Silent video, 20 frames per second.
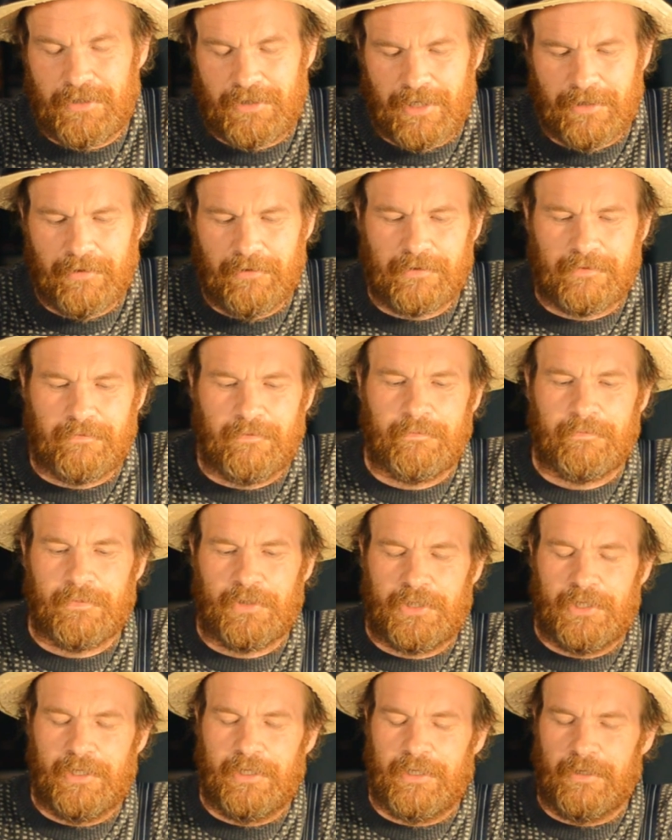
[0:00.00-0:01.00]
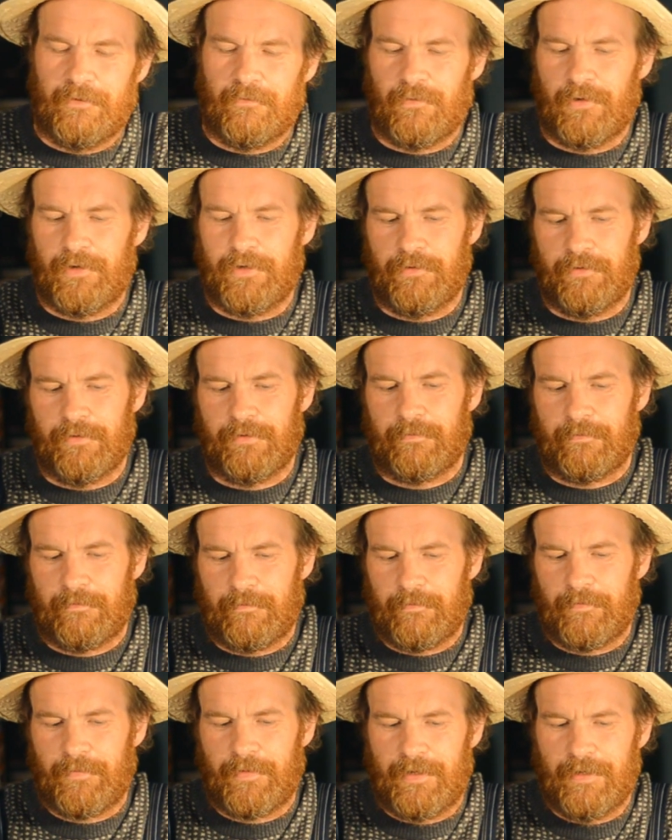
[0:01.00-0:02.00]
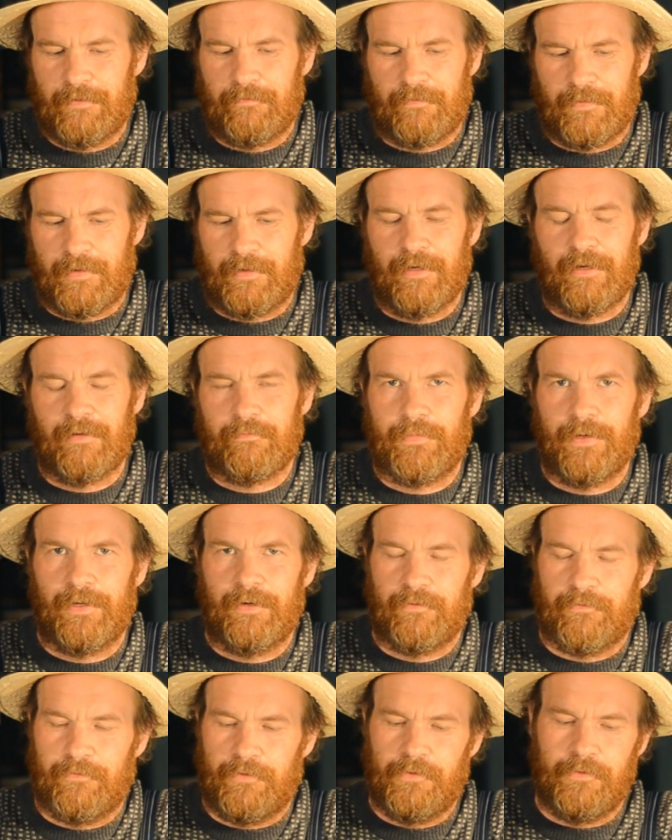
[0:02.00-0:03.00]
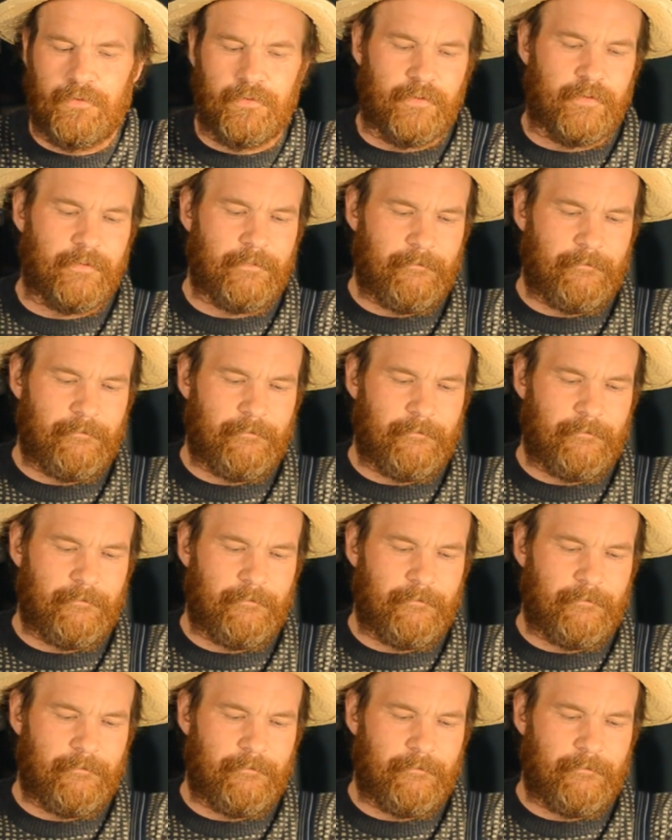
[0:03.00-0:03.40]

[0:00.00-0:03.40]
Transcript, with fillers: channels with machining where you can get a better view.